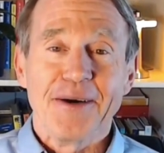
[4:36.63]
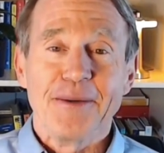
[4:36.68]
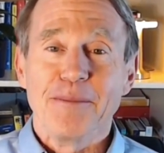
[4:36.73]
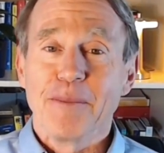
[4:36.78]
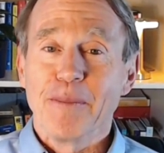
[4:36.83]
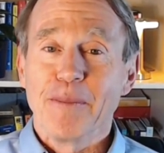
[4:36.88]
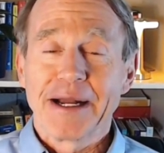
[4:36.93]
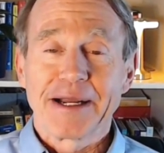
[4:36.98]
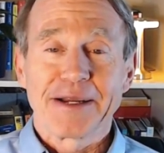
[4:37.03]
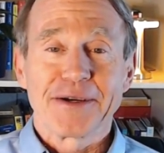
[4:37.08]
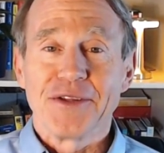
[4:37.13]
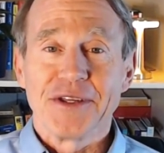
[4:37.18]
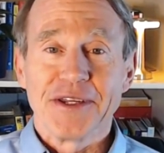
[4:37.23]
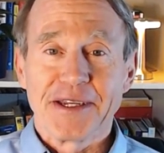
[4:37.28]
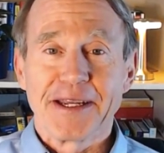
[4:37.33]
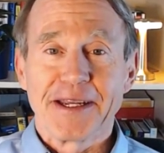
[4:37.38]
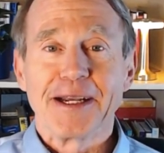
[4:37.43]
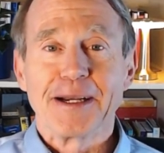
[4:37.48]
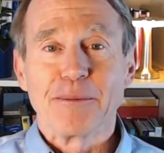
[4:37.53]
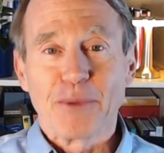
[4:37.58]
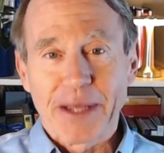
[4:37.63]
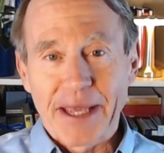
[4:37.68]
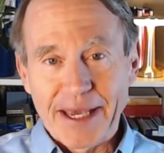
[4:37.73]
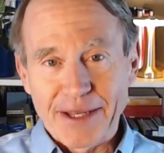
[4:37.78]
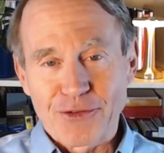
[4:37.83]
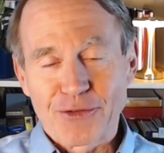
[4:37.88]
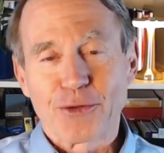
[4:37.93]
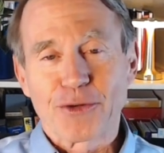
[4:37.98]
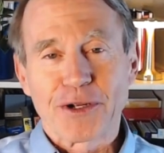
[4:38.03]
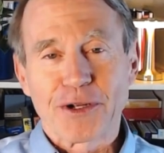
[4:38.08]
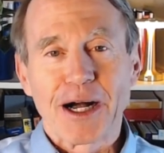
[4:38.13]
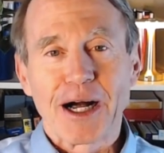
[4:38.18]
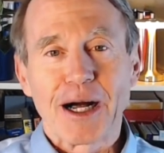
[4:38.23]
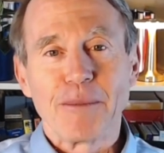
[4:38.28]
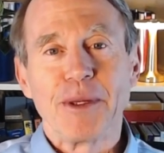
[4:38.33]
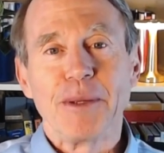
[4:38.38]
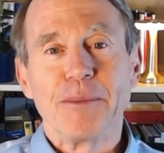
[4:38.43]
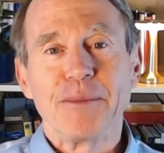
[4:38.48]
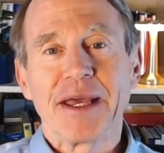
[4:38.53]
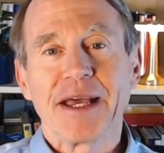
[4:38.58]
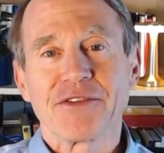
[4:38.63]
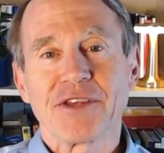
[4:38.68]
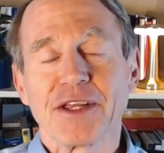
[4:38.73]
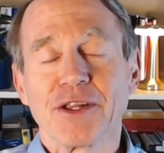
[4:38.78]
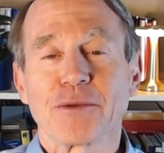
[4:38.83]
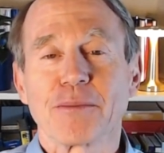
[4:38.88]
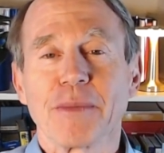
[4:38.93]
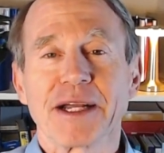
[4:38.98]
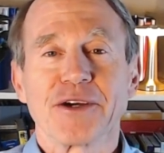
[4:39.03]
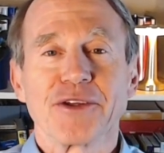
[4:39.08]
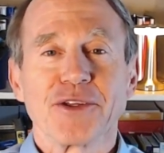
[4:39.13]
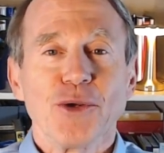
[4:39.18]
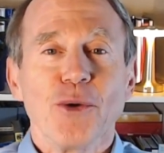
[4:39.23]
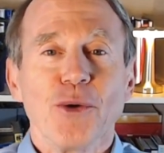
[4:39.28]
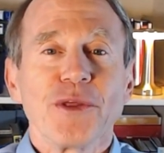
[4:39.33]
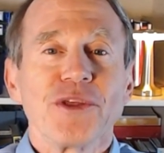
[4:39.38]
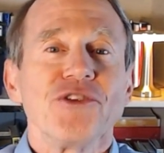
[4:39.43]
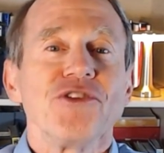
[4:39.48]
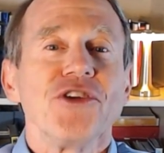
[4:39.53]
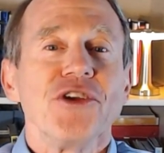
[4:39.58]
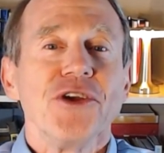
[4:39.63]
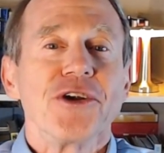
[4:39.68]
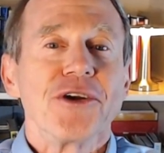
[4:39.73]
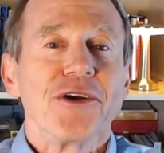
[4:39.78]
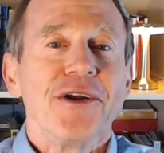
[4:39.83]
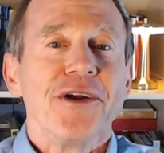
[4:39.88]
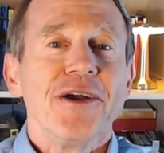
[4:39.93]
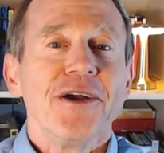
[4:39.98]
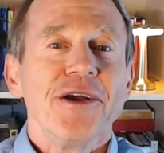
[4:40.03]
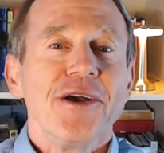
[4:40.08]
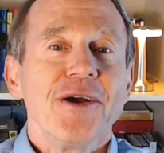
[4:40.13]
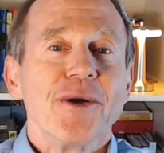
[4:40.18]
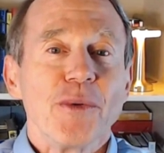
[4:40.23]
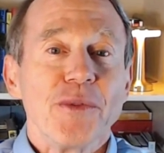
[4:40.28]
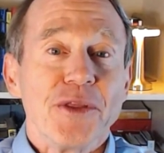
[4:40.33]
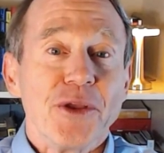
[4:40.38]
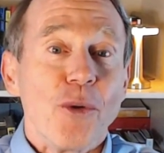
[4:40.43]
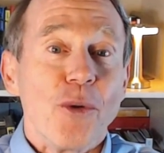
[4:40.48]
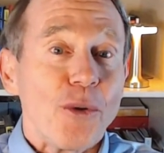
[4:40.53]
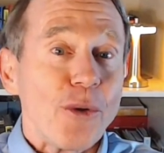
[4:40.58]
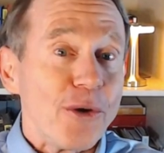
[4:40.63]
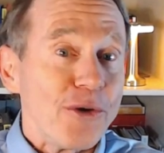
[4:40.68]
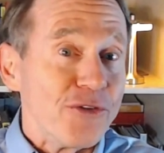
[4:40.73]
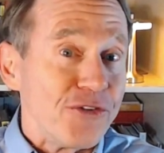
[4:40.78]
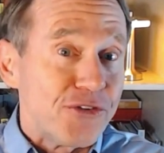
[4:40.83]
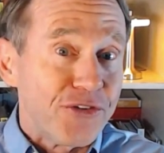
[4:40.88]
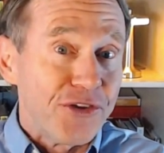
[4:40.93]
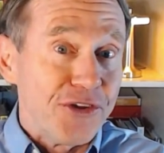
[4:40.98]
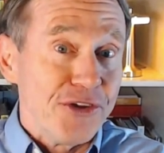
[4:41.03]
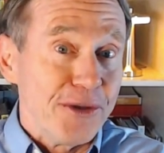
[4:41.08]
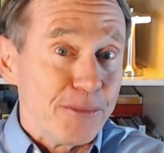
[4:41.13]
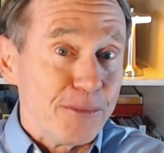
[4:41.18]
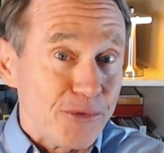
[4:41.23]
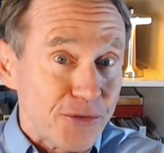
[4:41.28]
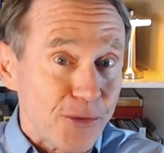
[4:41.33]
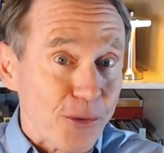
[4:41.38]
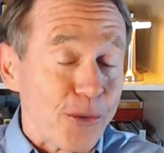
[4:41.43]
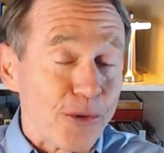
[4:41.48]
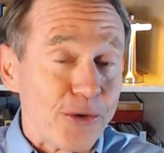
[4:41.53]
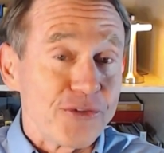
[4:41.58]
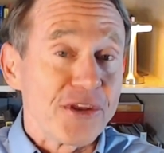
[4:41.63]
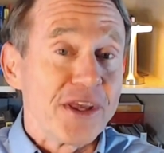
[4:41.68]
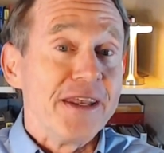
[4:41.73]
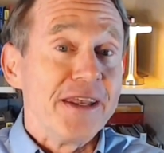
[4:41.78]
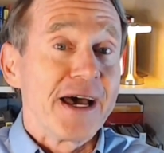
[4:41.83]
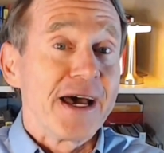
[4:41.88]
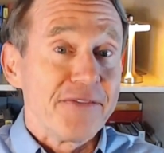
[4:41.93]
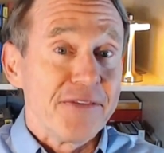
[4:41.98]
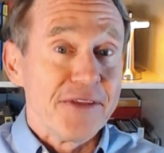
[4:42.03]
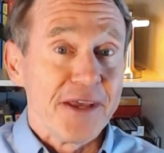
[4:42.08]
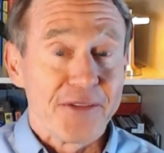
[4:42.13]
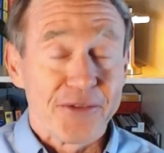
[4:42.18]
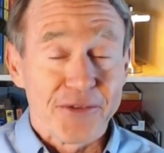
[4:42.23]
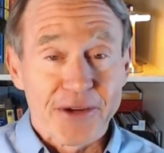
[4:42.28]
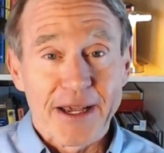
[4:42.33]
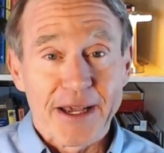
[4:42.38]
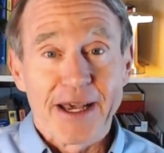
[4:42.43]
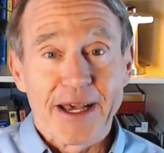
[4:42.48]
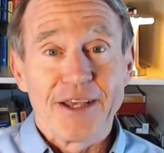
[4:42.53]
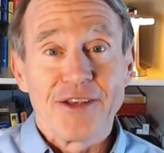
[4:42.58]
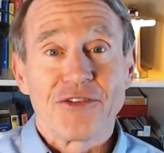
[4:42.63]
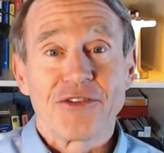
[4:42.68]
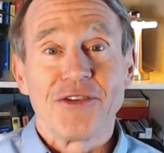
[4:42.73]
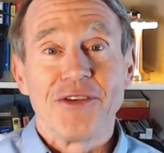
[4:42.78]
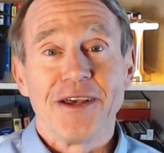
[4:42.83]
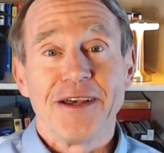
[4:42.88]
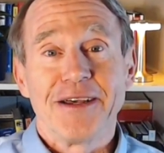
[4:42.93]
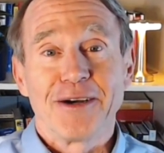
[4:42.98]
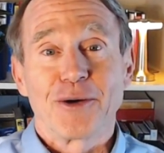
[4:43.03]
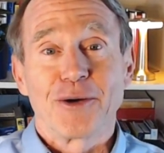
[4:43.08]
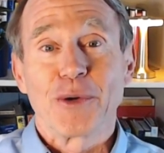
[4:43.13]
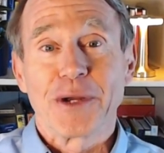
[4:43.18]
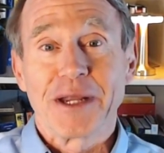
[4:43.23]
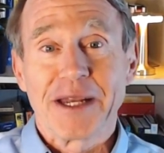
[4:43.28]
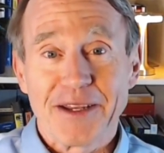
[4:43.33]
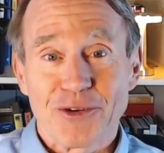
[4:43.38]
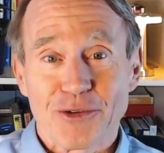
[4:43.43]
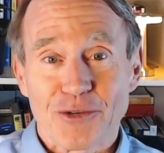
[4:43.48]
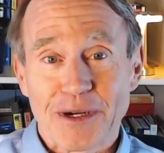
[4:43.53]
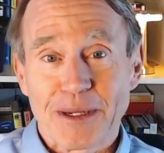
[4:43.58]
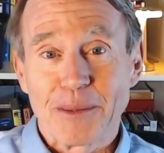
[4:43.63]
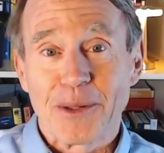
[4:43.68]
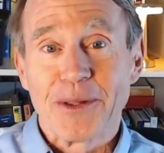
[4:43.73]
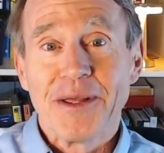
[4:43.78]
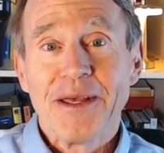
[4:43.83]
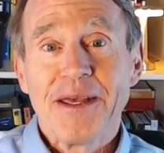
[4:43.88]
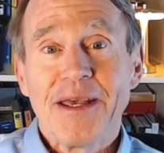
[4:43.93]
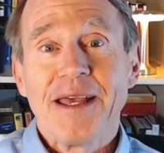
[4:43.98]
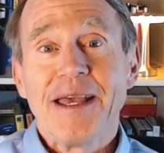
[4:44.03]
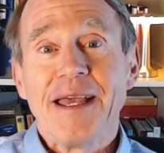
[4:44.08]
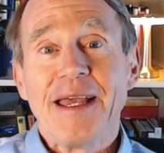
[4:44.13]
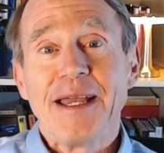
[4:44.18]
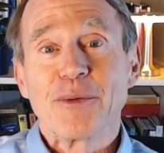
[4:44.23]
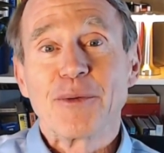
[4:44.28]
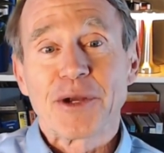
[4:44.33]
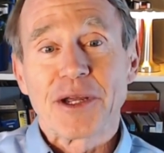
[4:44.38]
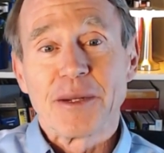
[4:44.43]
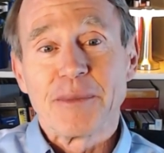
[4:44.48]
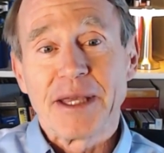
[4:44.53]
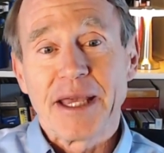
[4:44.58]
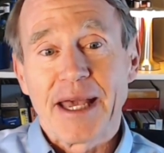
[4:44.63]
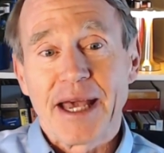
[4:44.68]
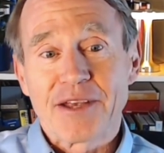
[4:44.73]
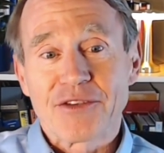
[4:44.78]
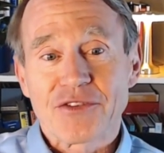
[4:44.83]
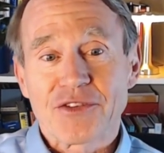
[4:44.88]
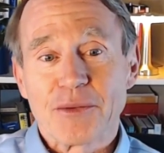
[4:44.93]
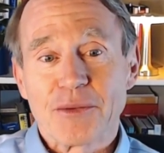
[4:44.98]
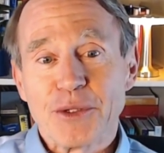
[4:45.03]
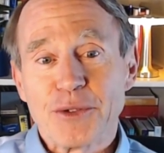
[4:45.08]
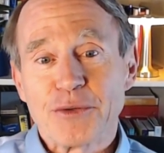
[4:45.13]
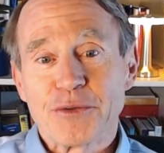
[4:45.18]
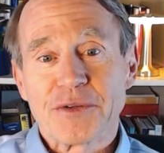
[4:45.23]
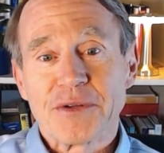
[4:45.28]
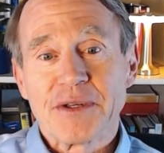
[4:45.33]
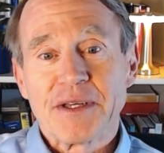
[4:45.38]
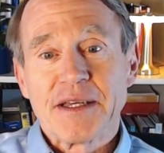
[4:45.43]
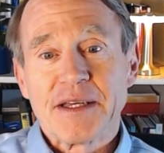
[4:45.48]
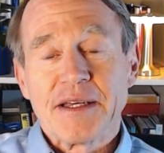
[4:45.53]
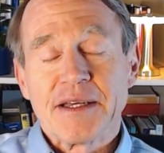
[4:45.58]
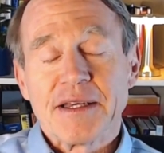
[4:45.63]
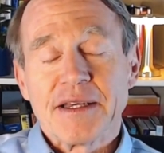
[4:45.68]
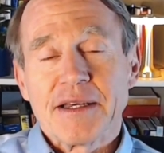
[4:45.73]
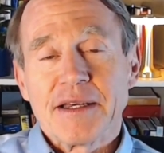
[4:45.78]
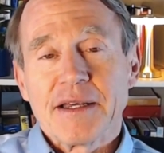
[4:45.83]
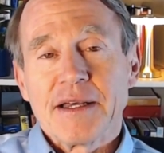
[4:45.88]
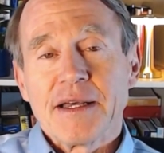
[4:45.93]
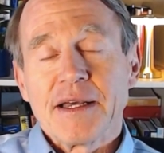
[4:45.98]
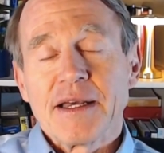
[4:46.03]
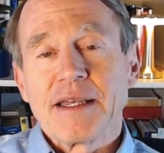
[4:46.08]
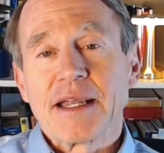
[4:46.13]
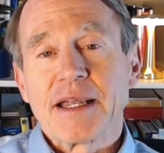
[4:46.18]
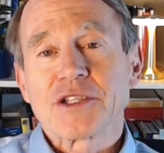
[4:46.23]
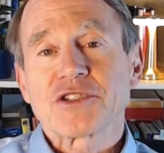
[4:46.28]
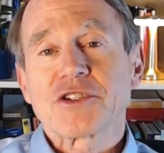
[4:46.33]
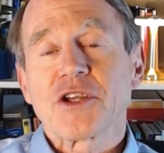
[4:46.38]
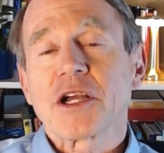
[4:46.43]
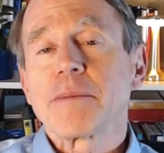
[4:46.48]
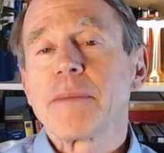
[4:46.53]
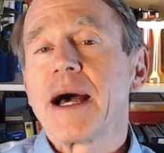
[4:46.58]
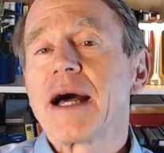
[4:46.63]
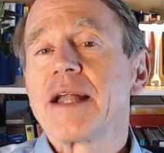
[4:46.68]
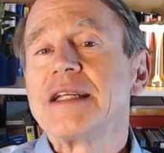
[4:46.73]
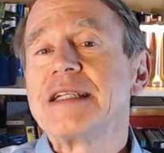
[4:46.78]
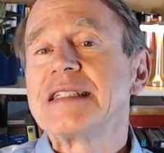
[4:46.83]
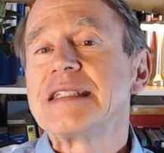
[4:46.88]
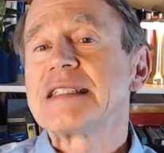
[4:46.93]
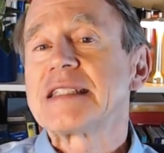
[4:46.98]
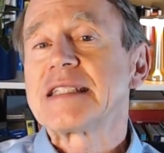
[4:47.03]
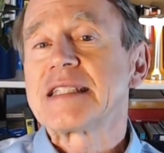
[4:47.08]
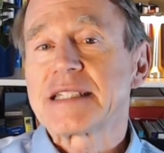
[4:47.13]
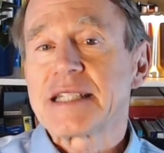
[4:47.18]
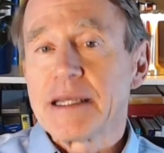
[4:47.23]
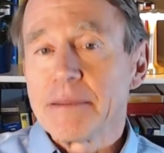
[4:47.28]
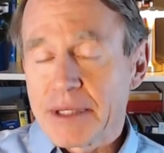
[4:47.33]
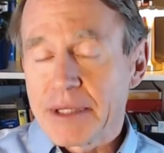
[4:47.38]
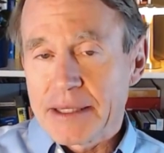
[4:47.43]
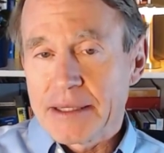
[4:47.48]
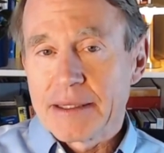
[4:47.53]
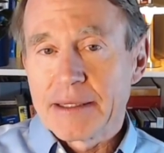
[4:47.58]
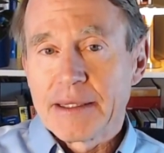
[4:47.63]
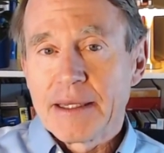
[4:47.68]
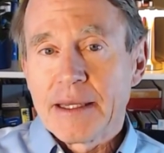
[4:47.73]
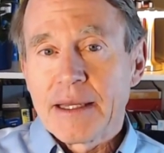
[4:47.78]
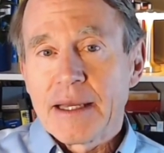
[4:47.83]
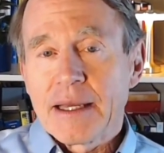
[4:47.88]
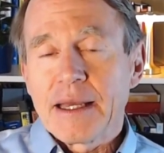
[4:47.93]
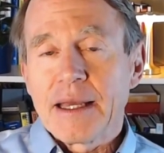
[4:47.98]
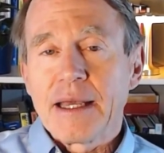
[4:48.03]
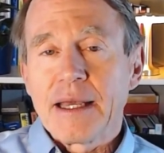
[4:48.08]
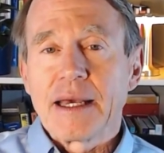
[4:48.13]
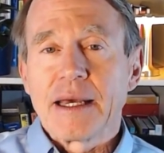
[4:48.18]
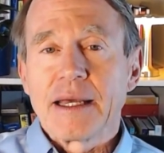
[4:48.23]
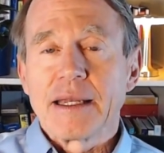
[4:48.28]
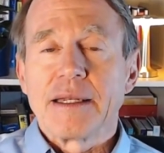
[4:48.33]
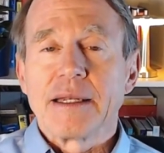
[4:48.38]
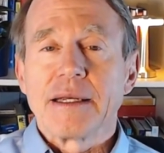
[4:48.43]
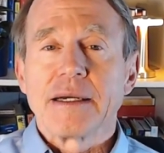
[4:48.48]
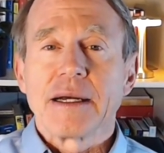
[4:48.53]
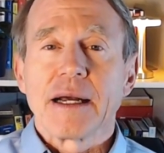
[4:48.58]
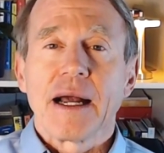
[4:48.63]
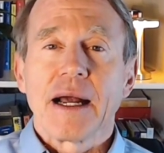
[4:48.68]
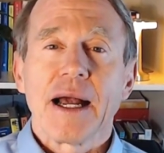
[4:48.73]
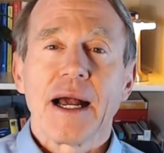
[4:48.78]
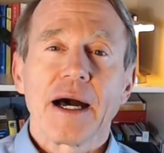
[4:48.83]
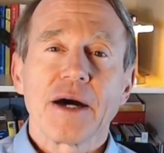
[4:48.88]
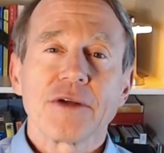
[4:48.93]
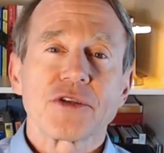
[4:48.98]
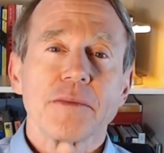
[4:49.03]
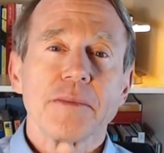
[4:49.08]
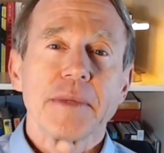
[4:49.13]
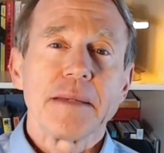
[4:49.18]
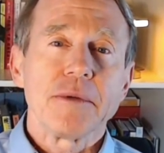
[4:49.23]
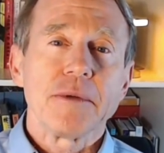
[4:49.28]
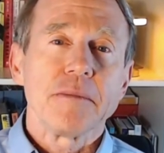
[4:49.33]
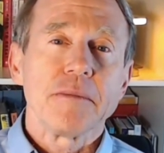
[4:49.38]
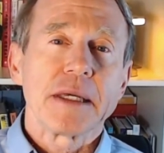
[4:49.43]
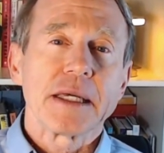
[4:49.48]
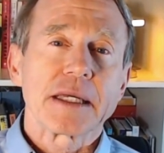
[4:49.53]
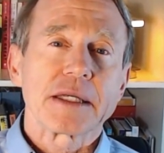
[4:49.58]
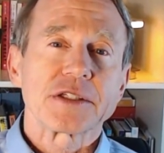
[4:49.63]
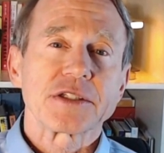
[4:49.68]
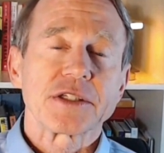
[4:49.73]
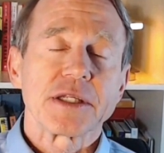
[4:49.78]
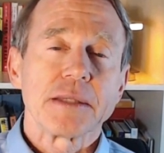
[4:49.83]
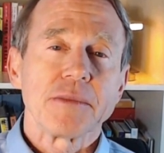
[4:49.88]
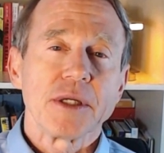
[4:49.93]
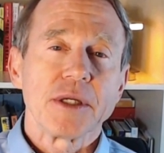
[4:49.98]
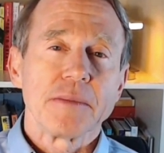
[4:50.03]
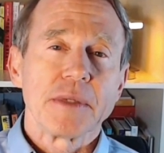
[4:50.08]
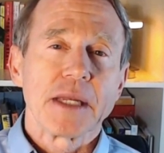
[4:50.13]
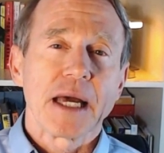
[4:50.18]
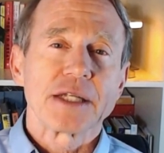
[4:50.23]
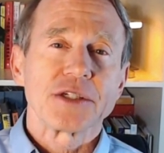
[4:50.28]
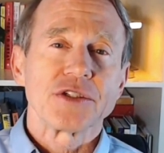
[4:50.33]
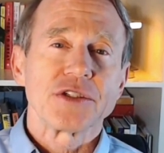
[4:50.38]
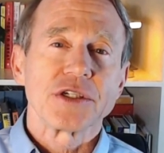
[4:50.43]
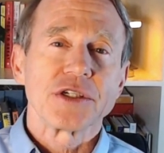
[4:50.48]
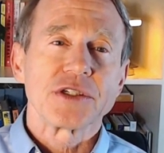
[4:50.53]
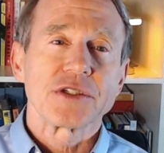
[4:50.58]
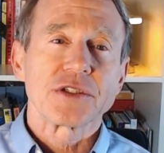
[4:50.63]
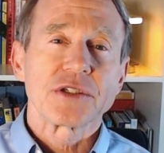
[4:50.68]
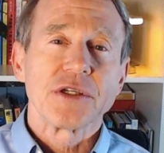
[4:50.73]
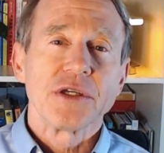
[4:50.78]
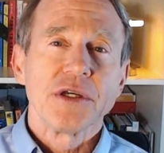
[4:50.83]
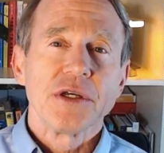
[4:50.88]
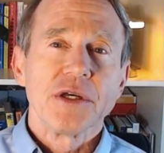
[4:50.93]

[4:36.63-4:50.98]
Michael didn't care, but we had to sort of calm him down and say, look, Michael, you only cheer when the orange team scores and not the other guys, or we're going to get in trouble and we're going to be asked to move. Now let's talk about stimming and how to maybe make stimming not just